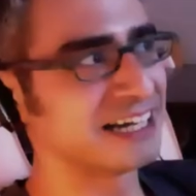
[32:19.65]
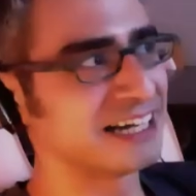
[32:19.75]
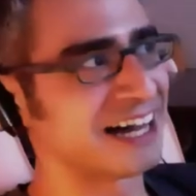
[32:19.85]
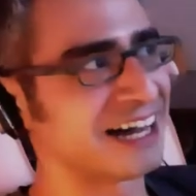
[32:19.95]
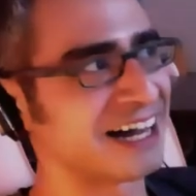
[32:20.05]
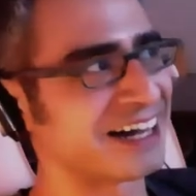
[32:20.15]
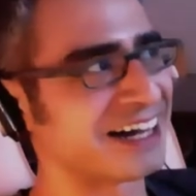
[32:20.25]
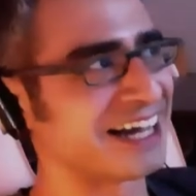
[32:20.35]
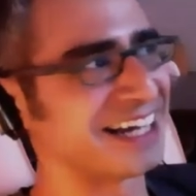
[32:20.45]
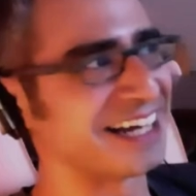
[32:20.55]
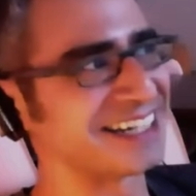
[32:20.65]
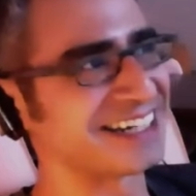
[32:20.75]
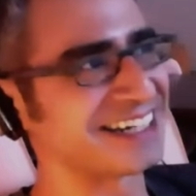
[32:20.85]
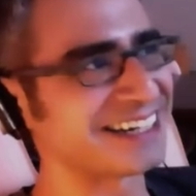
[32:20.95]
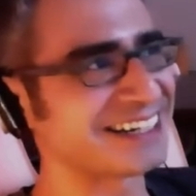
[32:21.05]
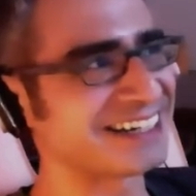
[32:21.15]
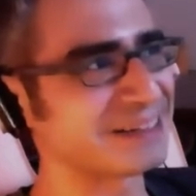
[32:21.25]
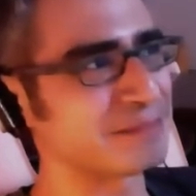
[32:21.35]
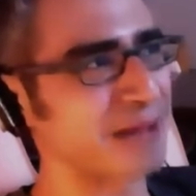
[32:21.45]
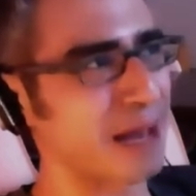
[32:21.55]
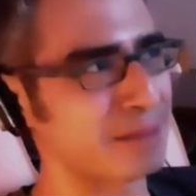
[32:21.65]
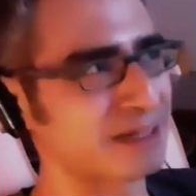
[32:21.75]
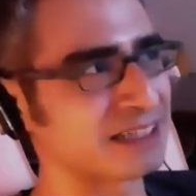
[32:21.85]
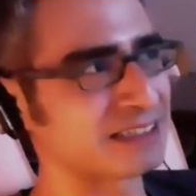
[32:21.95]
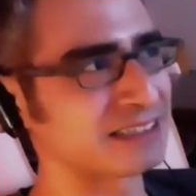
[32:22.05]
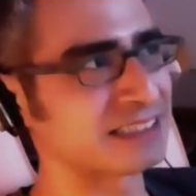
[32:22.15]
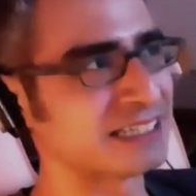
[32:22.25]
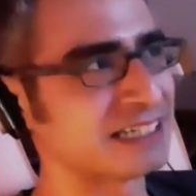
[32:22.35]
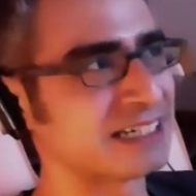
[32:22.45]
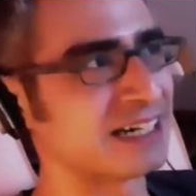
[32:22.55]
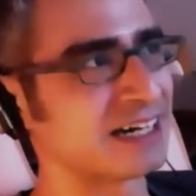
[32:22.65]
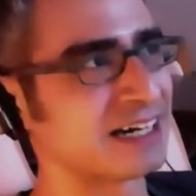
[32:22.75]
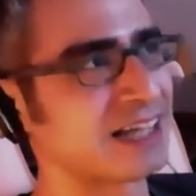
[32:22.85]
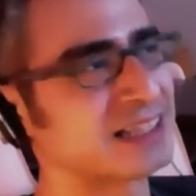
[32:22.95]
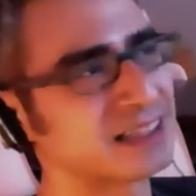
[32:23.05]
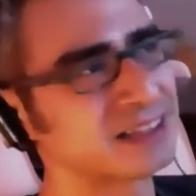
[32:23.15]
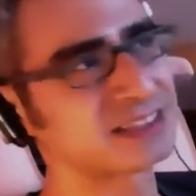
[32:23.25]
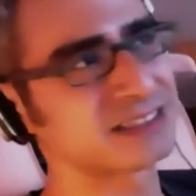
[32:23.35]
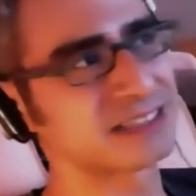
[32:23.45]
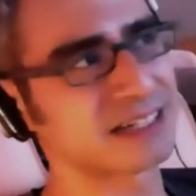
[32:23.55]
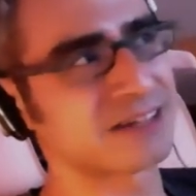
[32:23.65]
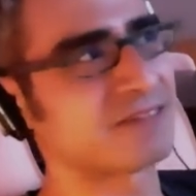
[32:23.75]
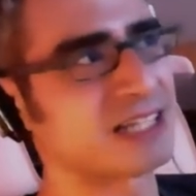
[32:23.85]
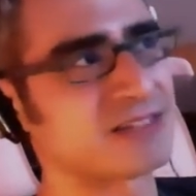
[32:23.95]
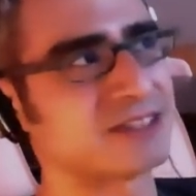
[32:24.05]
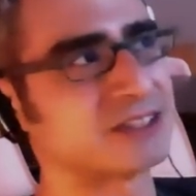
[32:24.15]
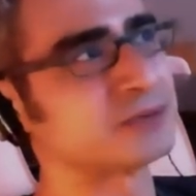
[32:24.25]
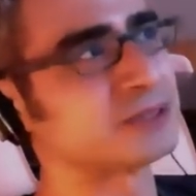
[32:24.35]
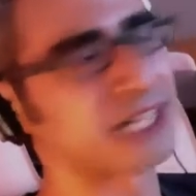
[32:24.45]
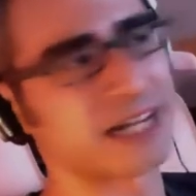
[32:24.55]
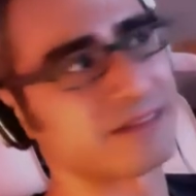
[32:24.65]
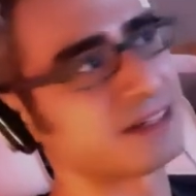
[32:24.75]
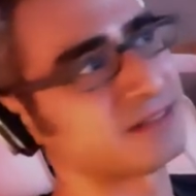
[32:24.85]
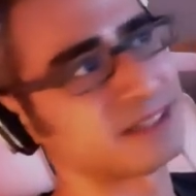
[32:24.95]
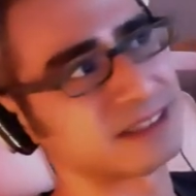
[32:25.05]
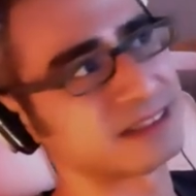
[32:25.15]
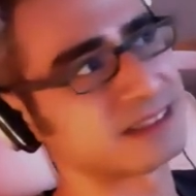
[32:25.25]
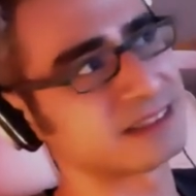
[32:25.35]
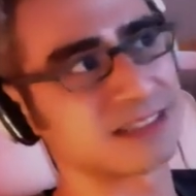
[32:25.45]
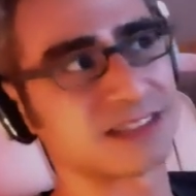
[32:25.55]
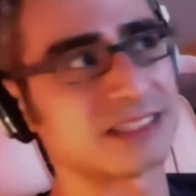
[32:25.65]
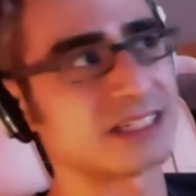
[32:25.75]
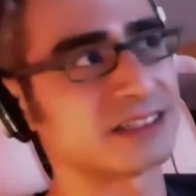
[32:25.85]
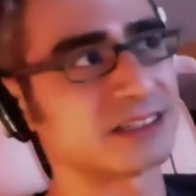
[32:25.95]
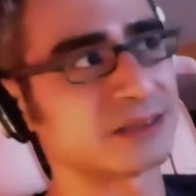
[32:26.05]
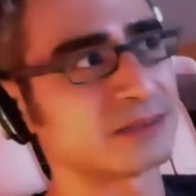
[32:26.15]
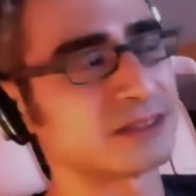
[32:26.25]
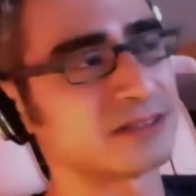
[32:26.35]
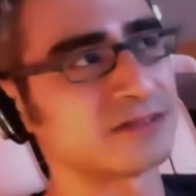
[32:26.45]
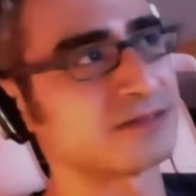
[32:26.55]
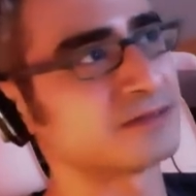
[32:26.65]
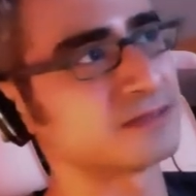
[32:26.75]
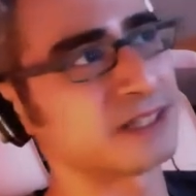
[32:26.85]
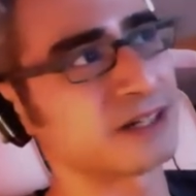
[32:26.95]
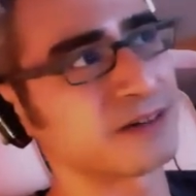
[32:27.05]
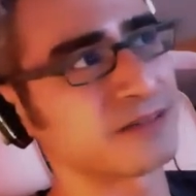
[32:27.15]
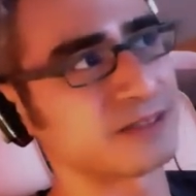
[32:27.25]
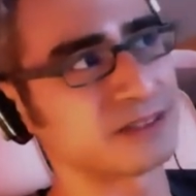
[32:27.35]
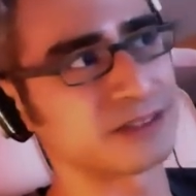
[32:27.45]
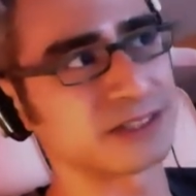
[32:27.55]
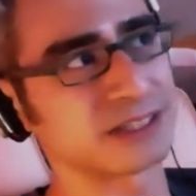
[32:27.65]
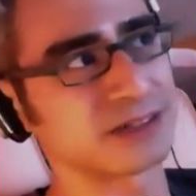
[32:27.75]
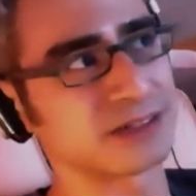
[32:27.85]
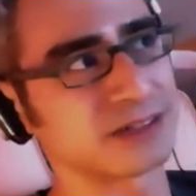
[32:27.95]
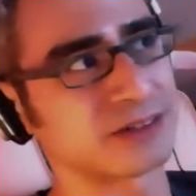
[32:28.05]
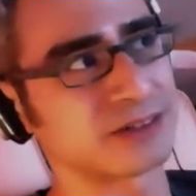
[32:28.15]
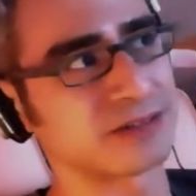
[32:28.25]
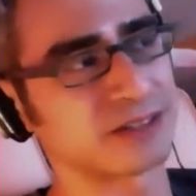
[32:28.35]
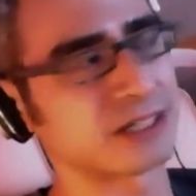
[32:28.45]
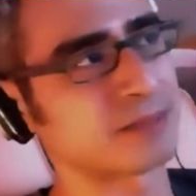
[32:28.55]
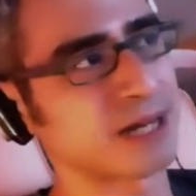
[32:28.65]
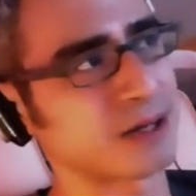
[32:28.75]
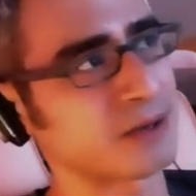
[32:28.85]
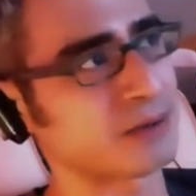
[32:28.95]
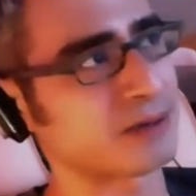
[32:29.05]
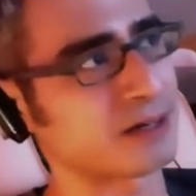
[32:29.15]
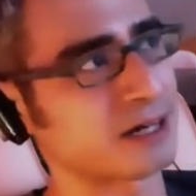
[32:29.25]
And mappings, and then there's advanced features which I haven't even touched yet in terms of filtering or creating my own.